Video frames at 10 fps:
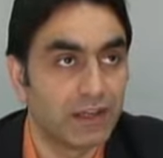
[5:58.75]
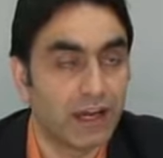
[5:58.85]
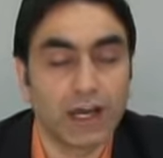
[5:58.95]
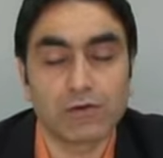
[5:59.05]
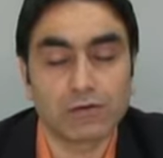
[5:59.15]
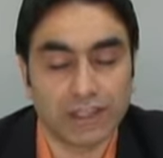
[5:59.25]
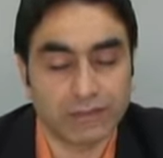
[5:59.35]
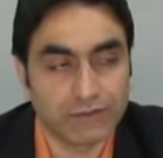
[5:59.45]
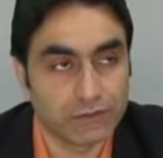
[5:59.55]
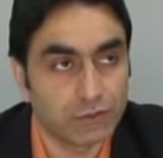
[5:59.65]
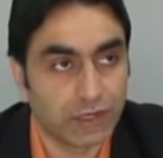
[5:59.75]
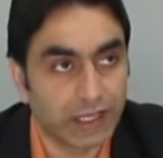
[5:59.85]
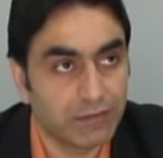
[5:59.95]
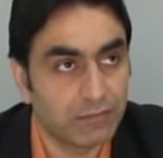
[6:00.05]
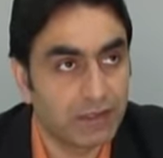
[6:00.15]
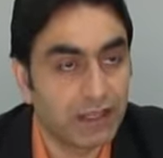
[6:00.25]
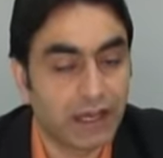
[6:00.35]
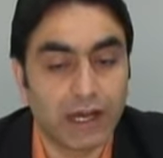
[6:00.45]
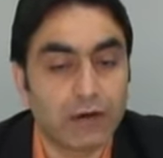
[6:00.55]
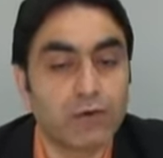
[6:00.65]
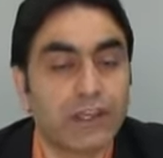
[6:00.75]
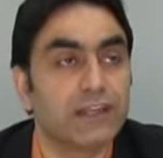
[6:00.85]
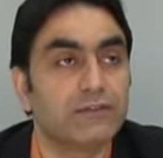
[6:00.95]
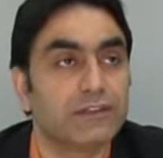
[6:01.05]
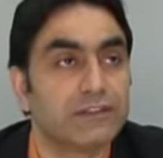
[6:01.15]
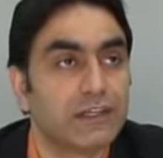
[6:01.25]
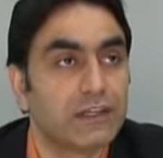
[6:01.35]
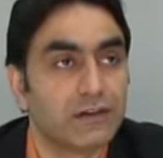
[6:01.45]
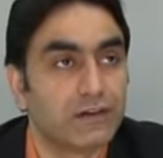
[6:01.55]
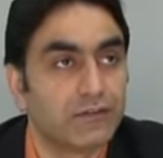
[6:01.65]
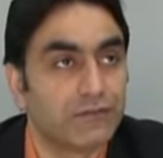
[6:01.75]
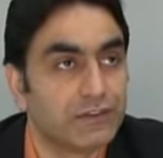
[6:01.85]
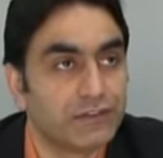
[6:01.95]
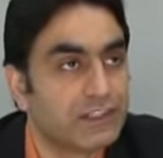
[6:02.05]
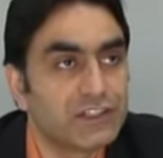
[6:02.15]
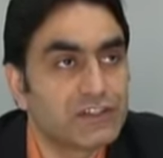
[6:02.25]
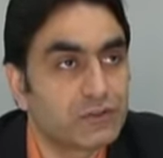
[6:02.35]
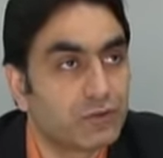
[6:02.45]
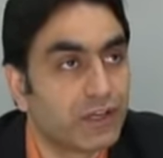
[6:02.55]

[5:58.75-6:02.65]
How can we do ilm? How can we reach to